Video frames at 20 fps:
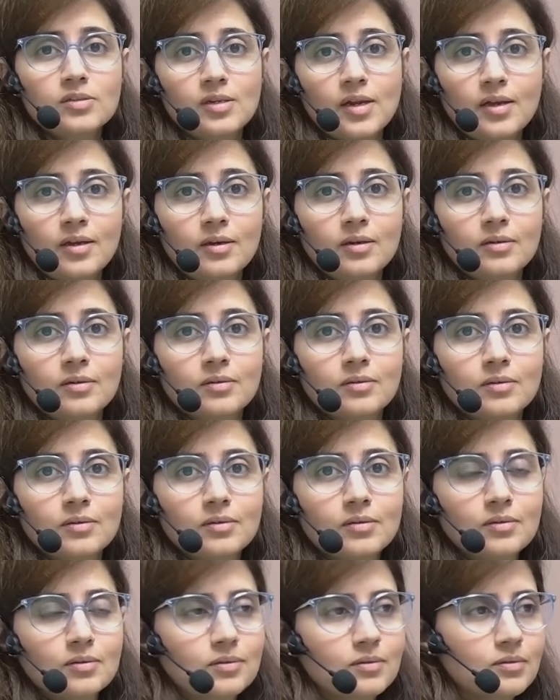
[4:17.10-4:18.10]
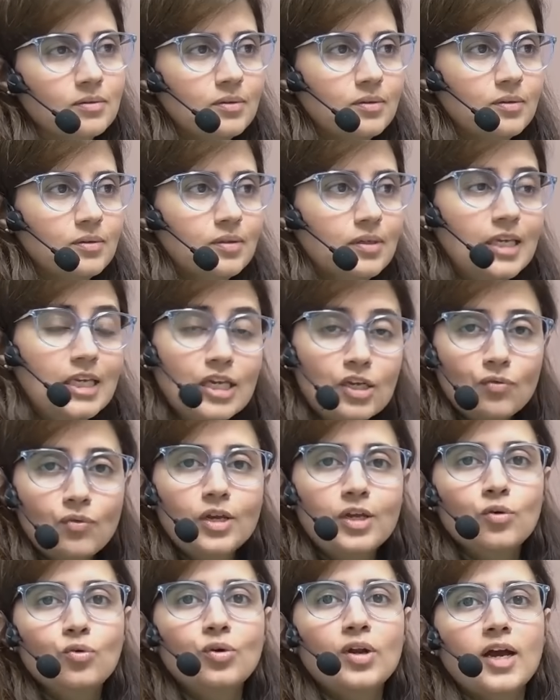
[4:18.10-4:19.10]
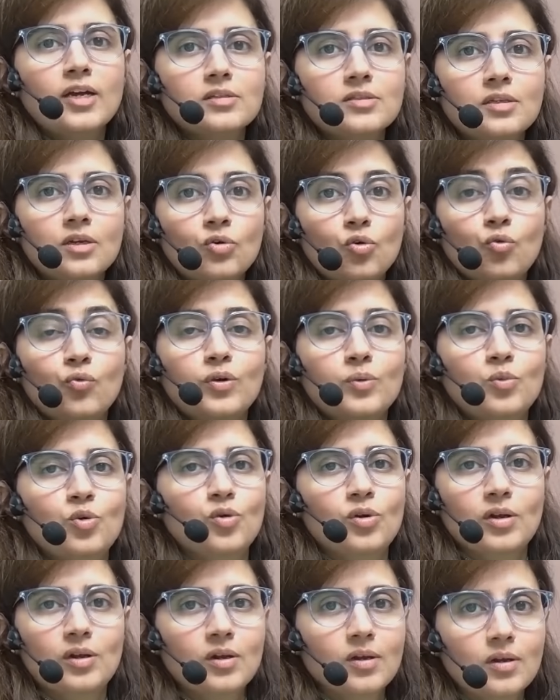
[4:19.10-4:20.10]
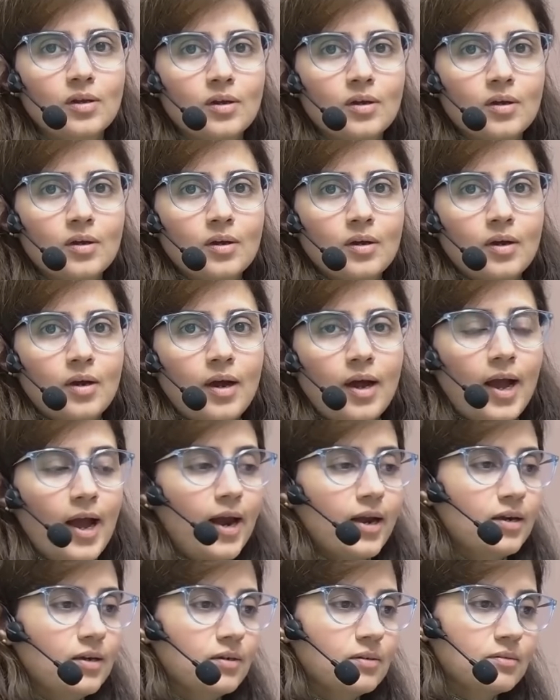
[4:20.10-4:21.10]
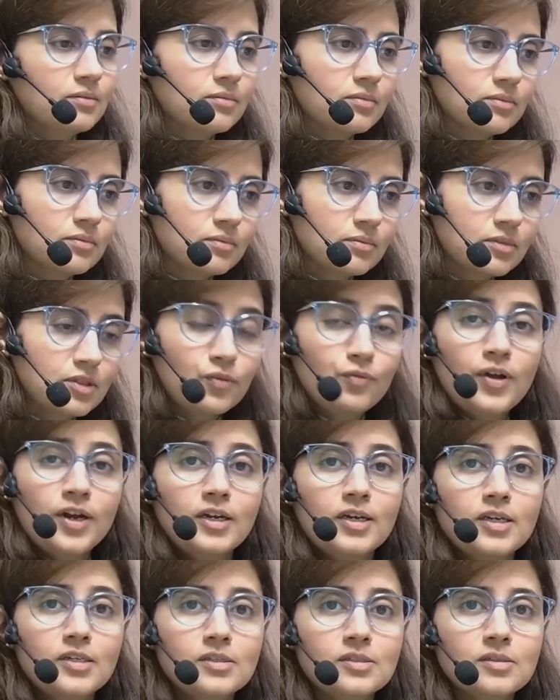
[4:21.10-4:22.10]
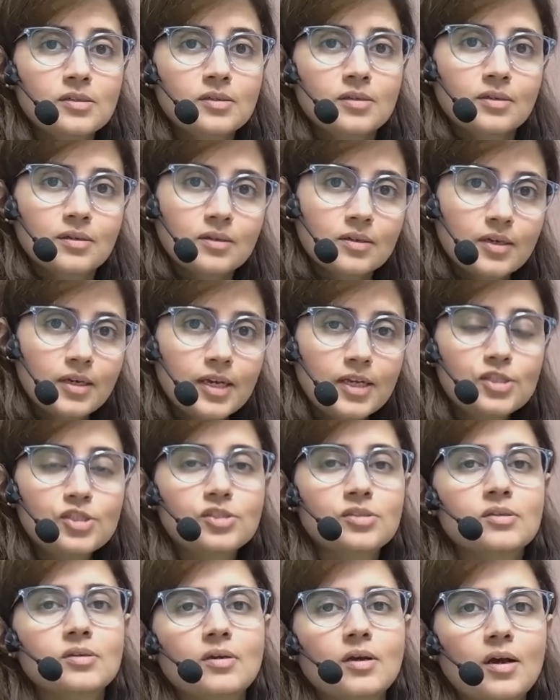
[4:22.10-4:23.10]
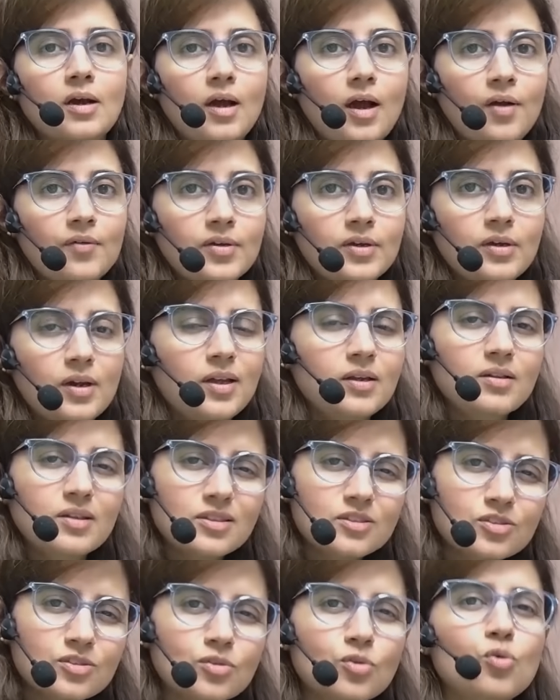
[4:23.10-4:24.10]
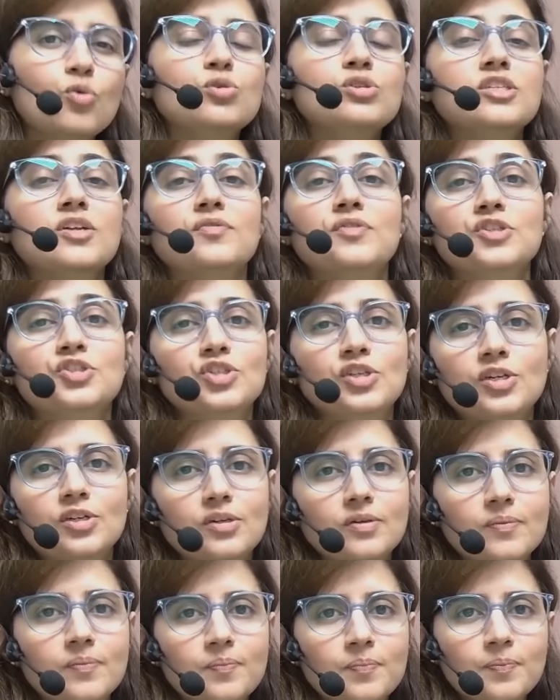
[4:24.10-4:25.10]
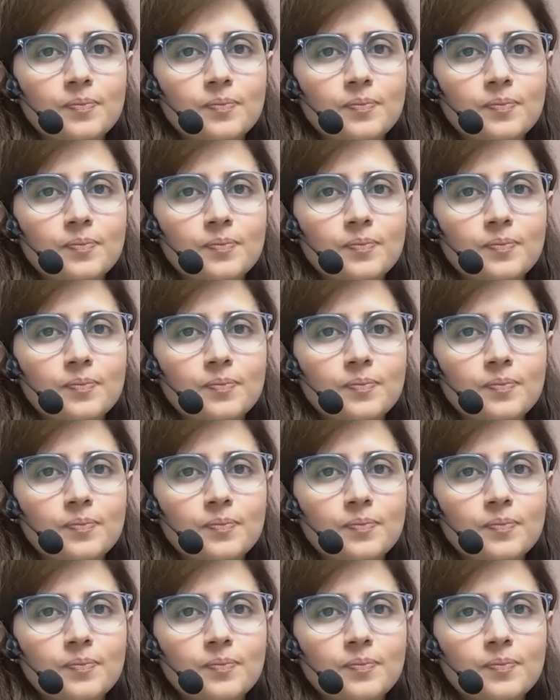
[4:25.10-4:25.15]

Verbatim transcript: is like equally good as their O one model, and the fact is it's having like it's cost efficient.